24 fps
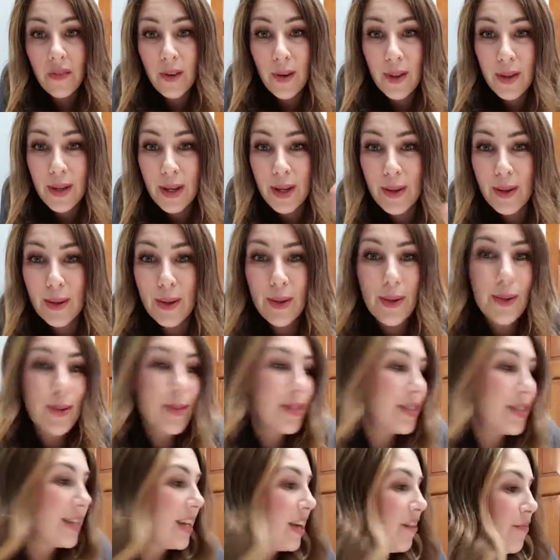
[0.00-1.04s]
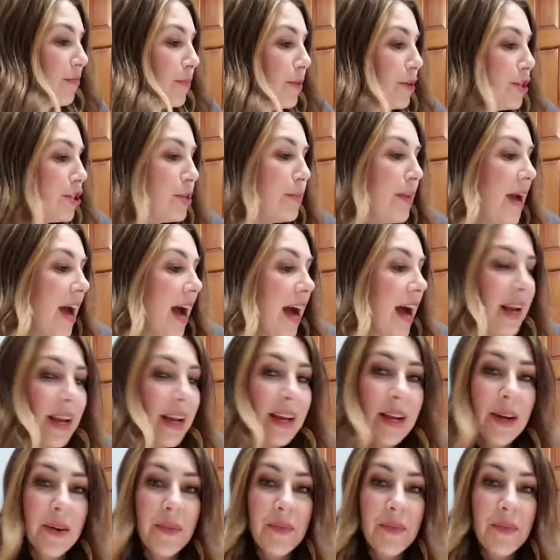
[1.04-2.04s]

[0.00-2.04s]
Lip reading: all the cuticles that I've pushed back.